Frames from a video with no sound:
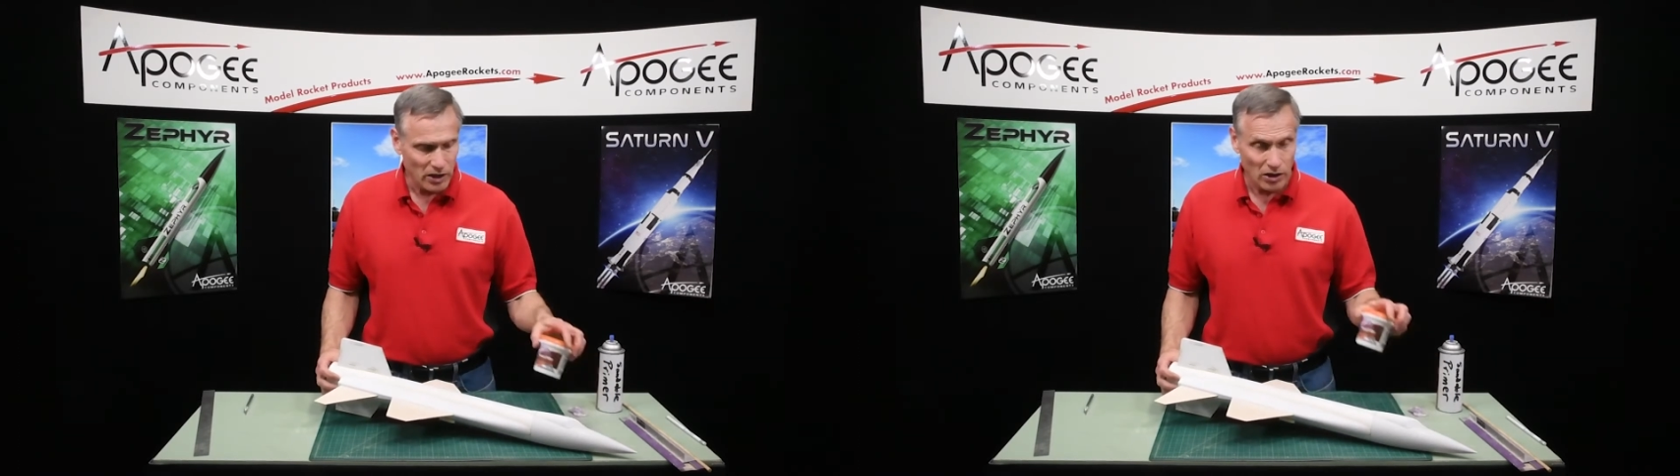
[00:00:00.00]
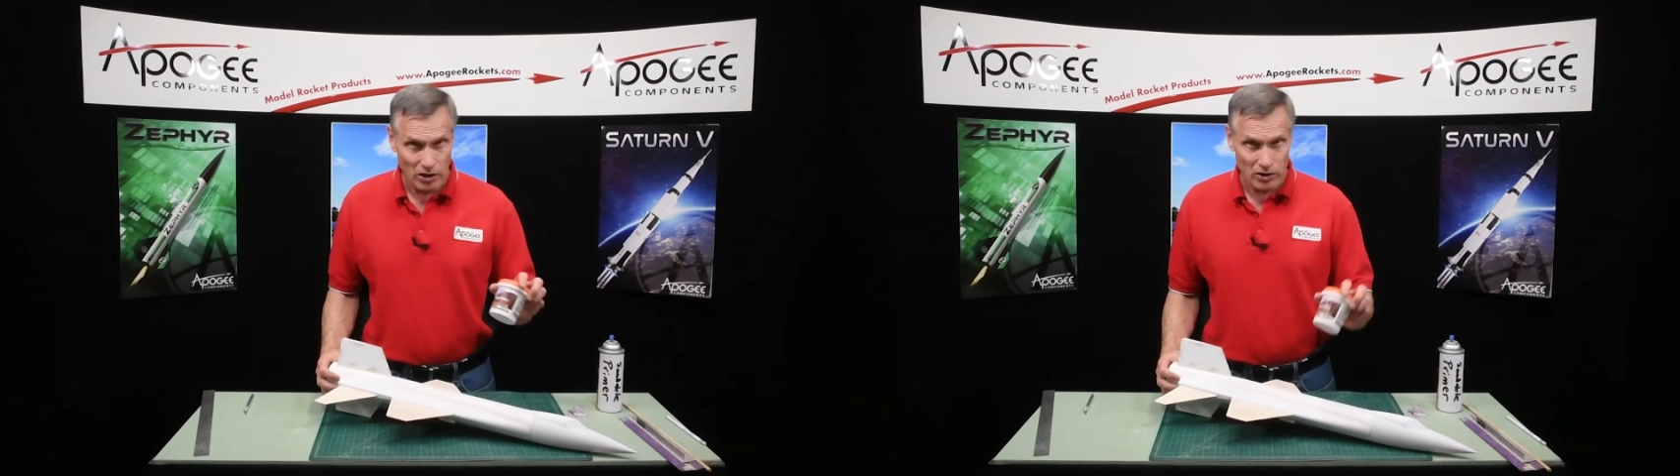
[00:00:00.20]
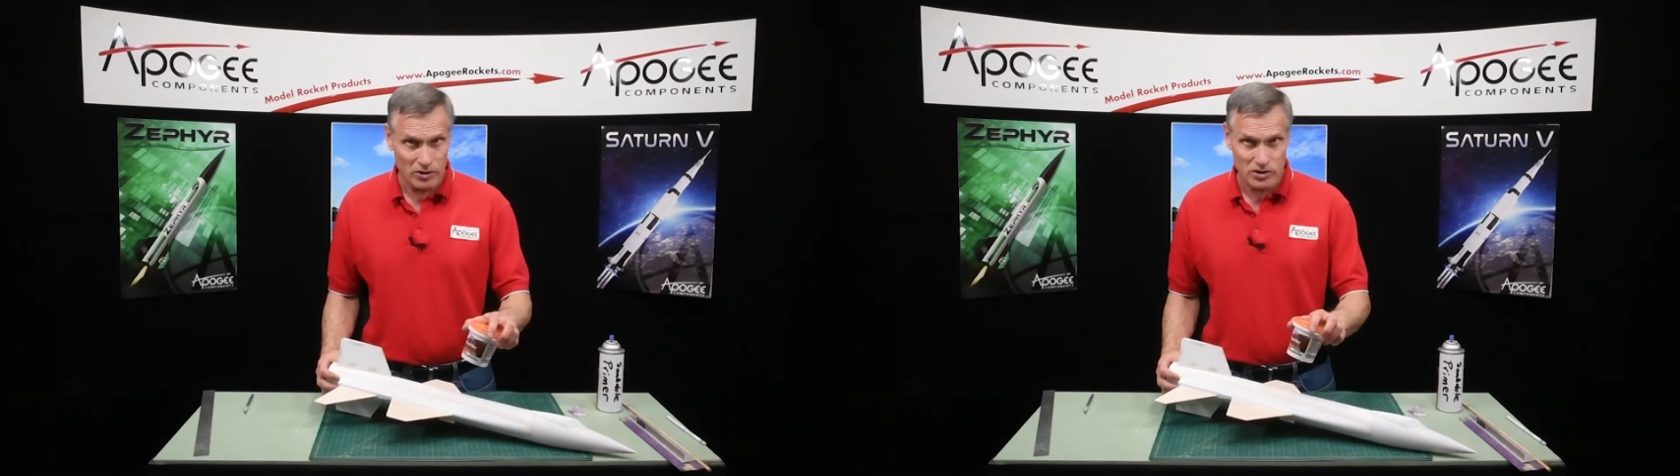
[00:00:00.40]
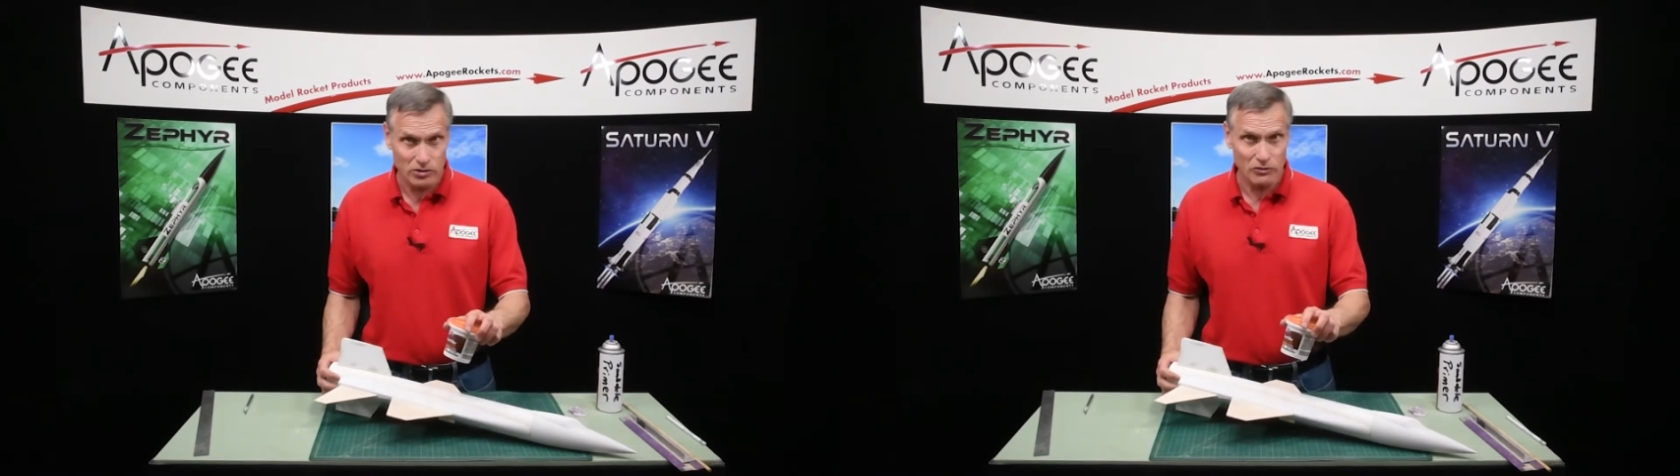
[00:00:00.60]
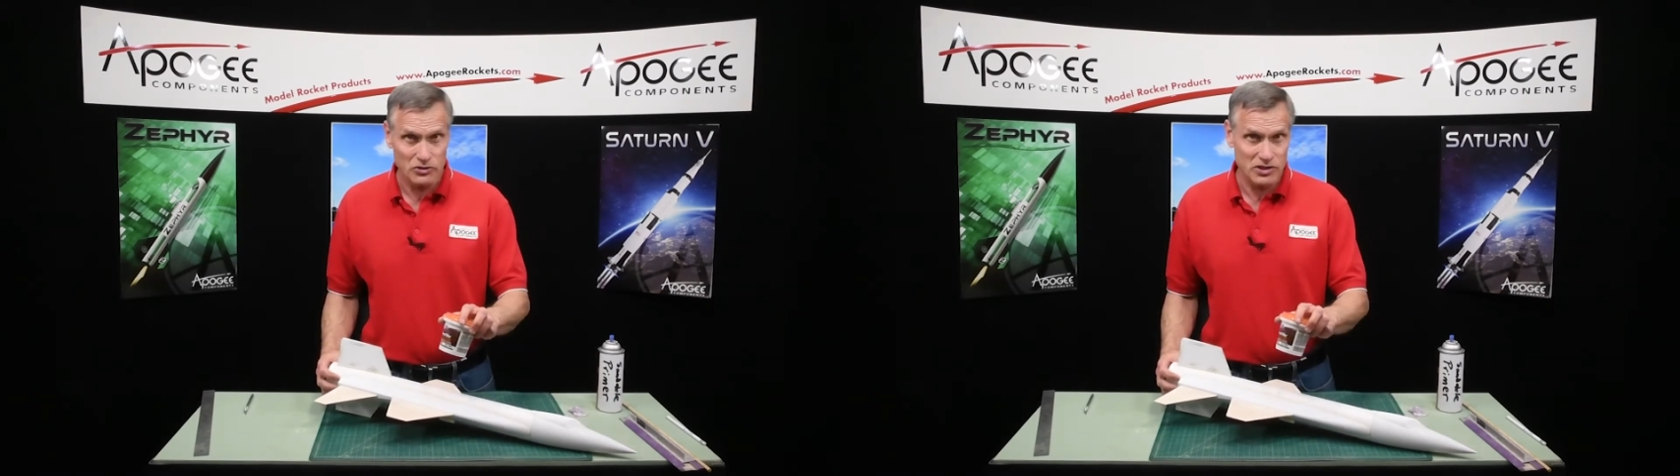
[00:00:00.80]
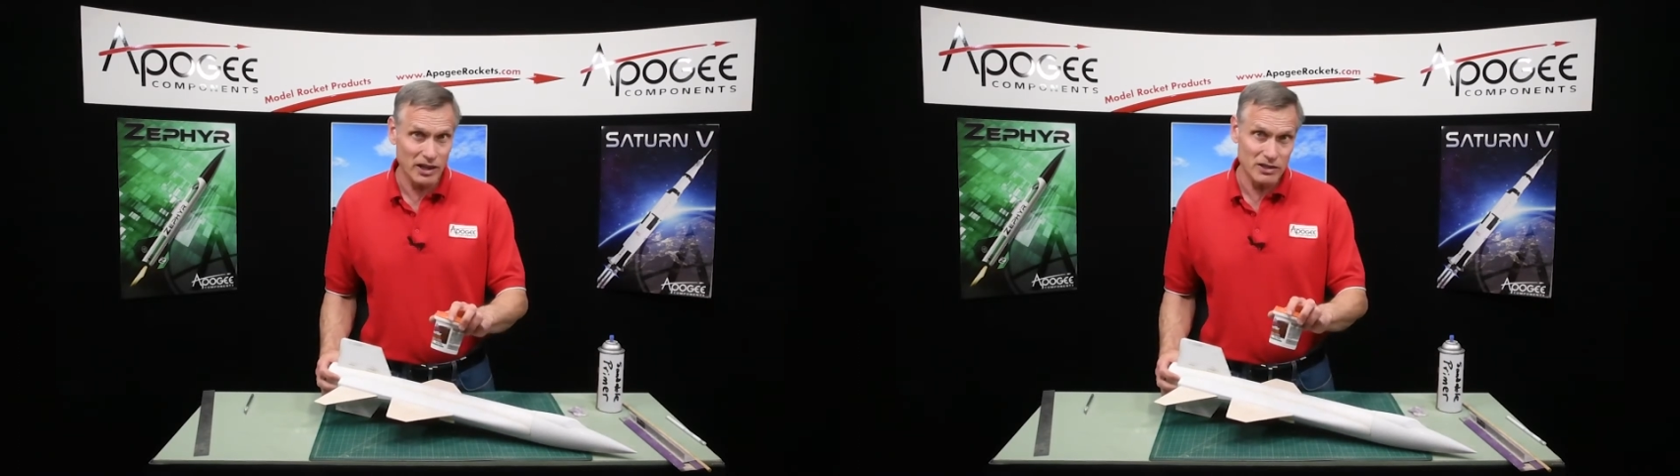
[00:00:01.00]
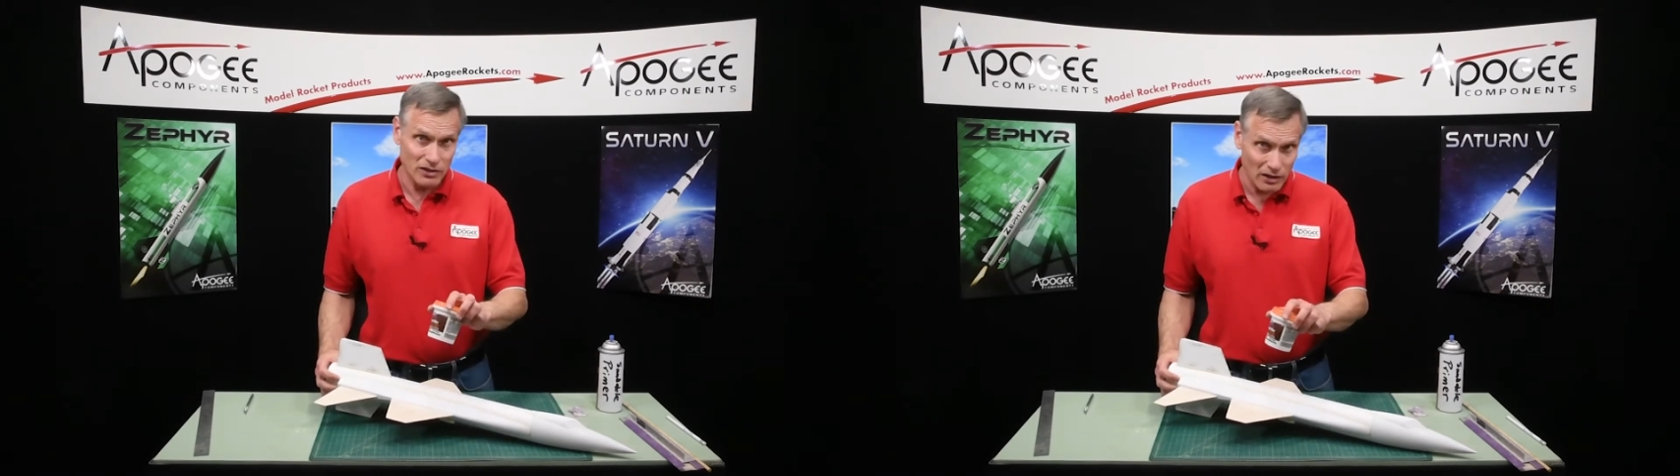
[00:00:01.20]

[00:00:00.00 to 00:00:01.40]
Uh, this stuff sands a